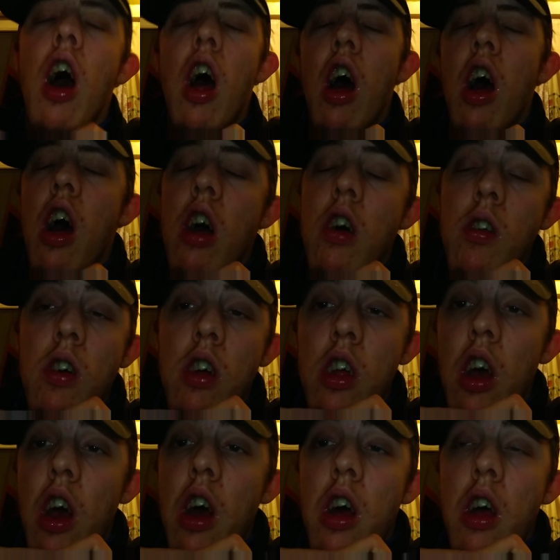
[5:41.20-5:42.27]
uh,
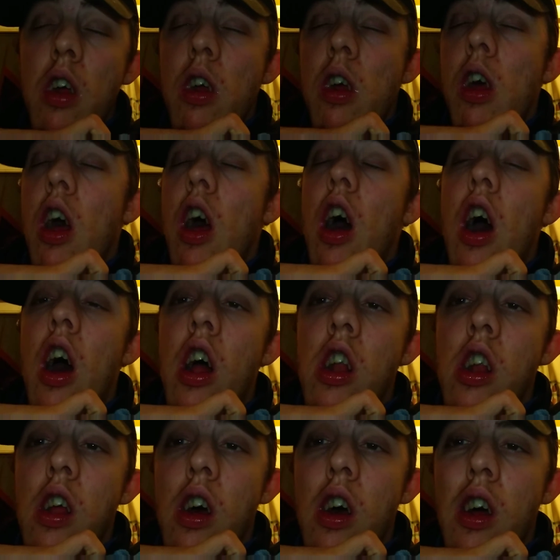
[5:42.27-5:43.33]
yeah,
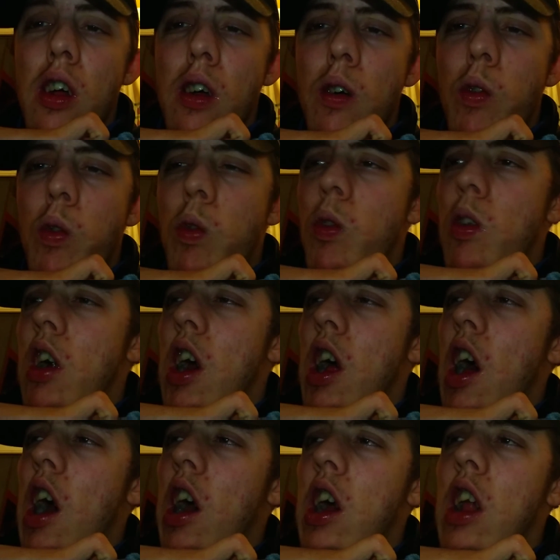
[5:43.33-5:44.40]
and uh,
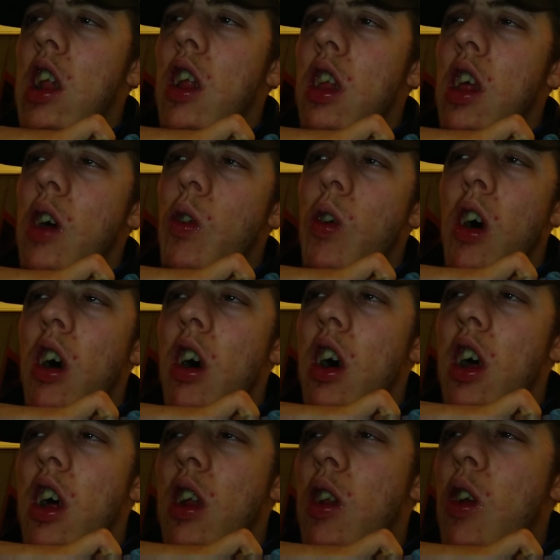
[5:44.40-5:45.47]
I kept saying,
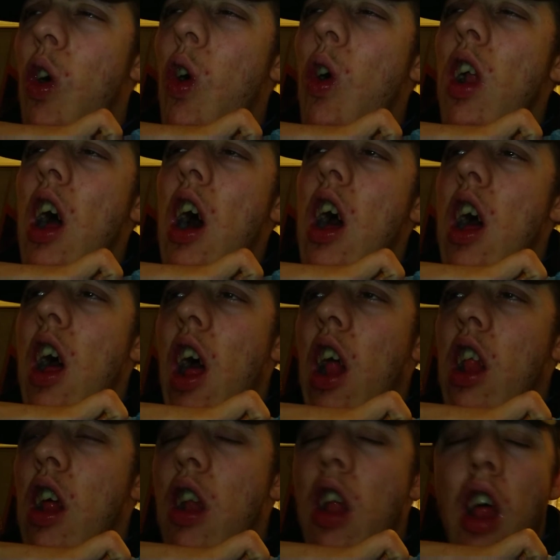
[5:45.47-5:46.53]
"What talk like?"
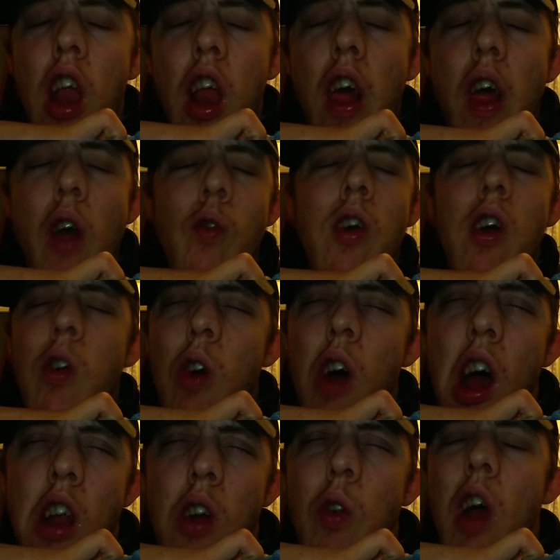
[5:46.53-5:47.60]
I said, "Be
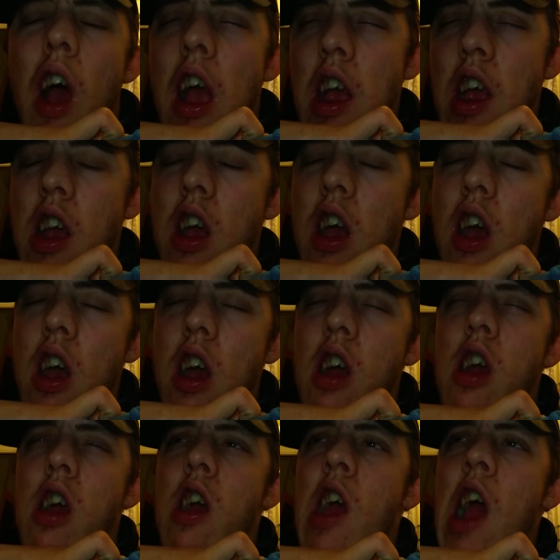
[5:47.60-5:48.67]
wide awake,
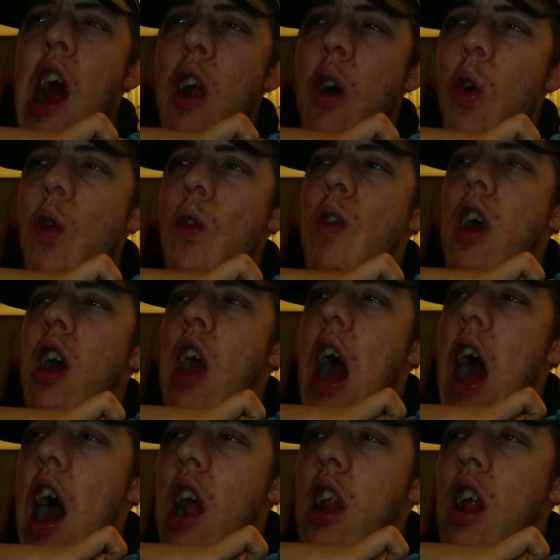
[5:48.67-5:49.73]
get up, get
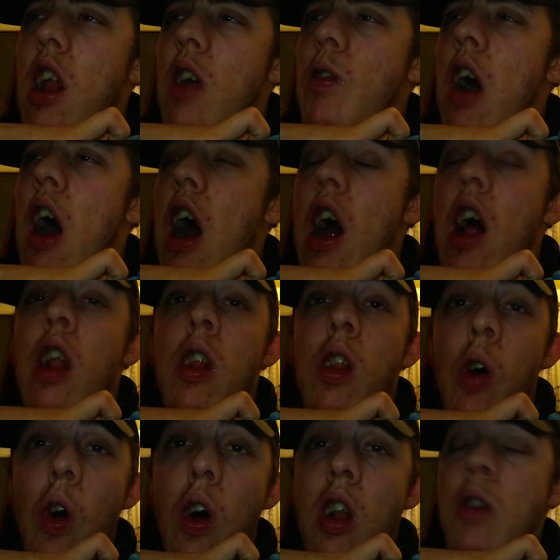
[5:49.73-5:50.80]
out and about, and
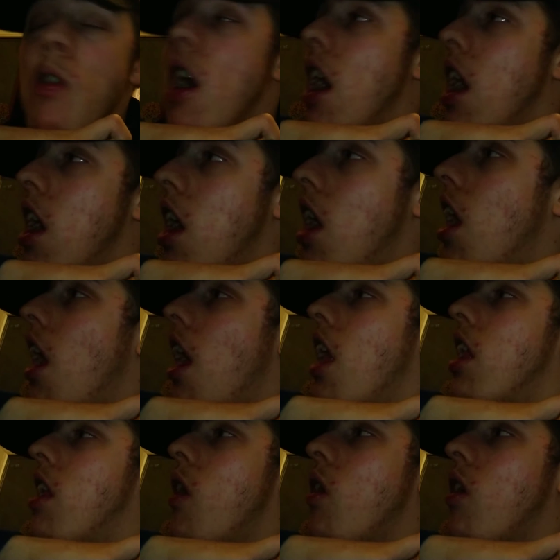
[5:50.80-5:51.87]
talk to me.
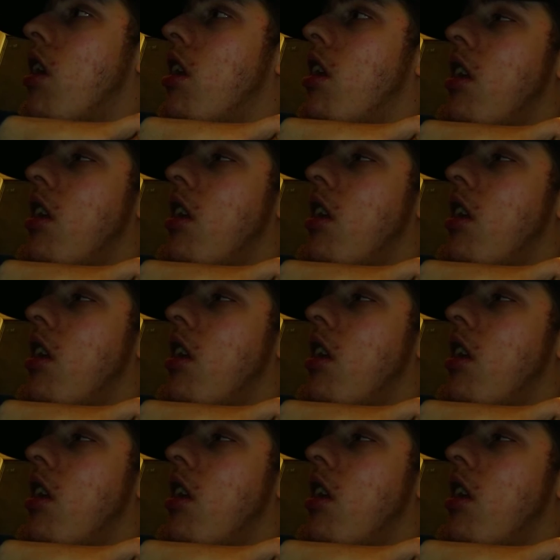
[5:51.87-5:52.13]
Don't